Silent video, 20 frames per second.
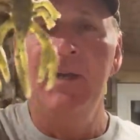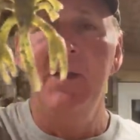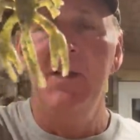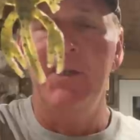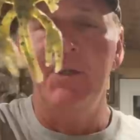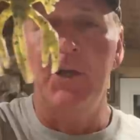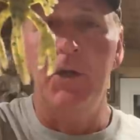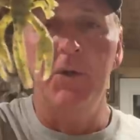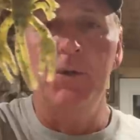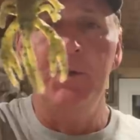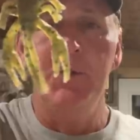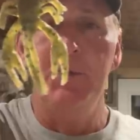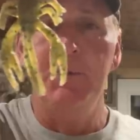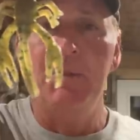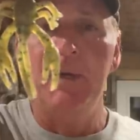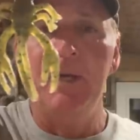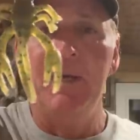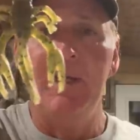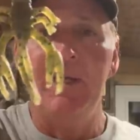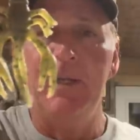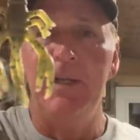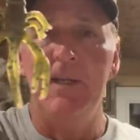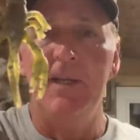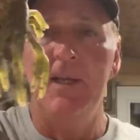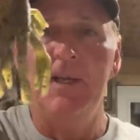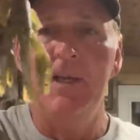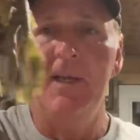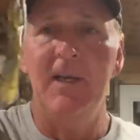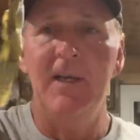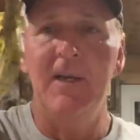go-to bait
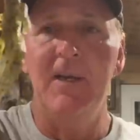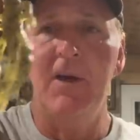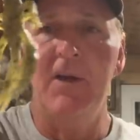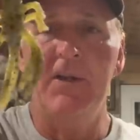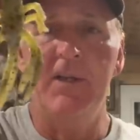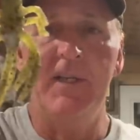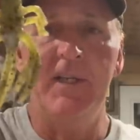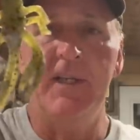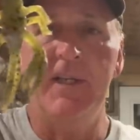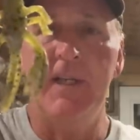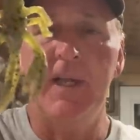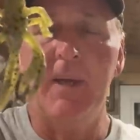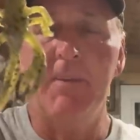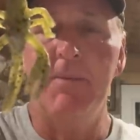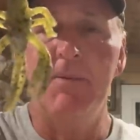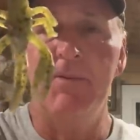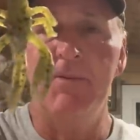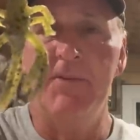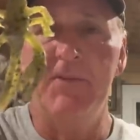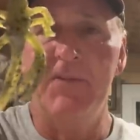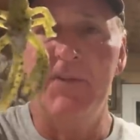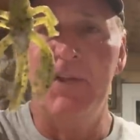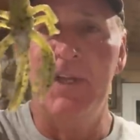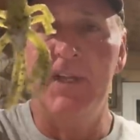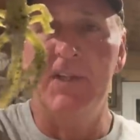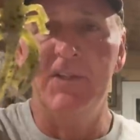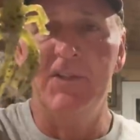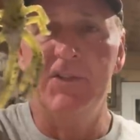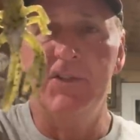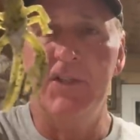on any type of
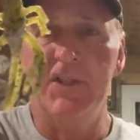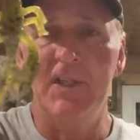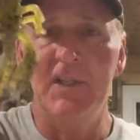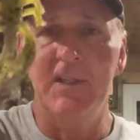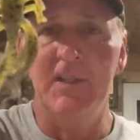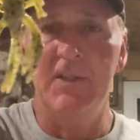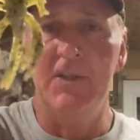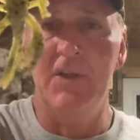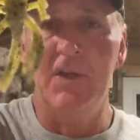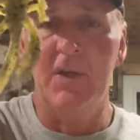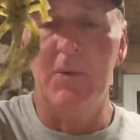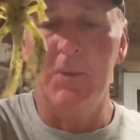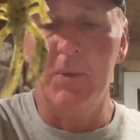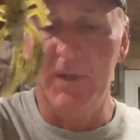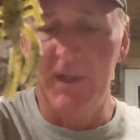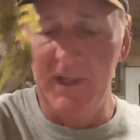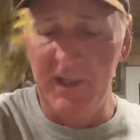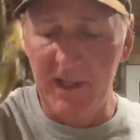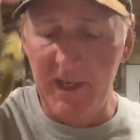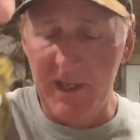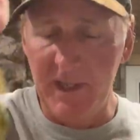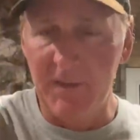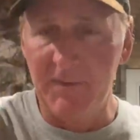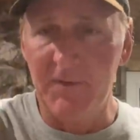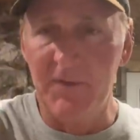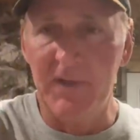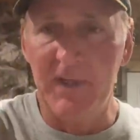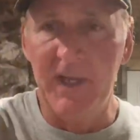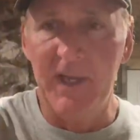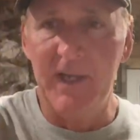finesse jig. You know, I really like it
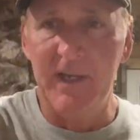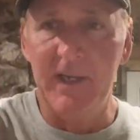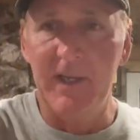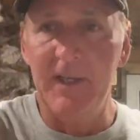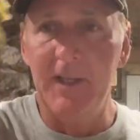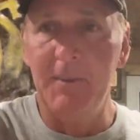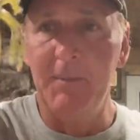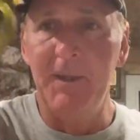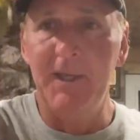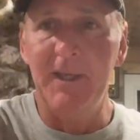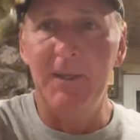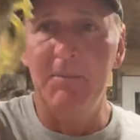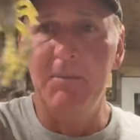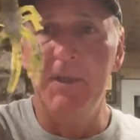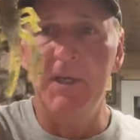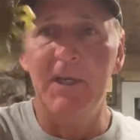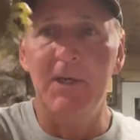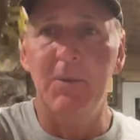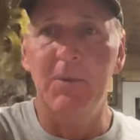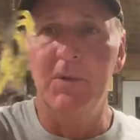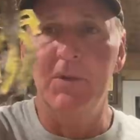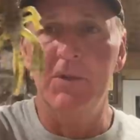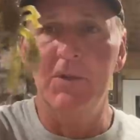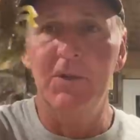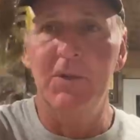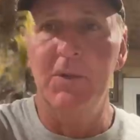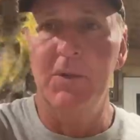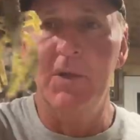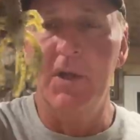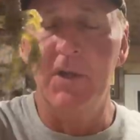for that. And they make a bigger one
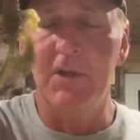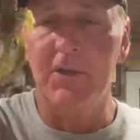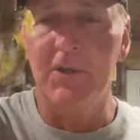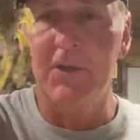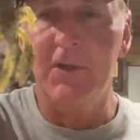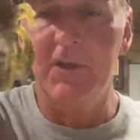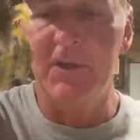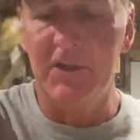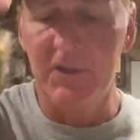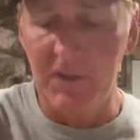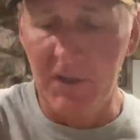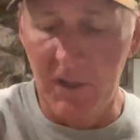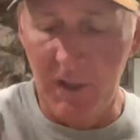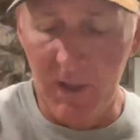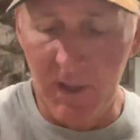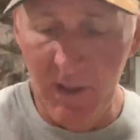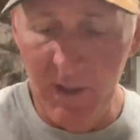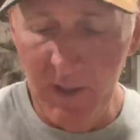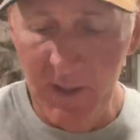too called a Critter Craw.